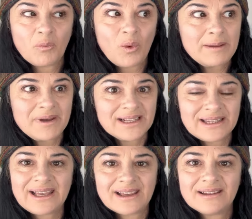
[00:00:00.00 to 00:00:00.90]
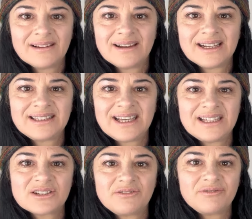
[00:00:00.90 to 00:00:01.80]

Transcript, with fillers: way back there at the age of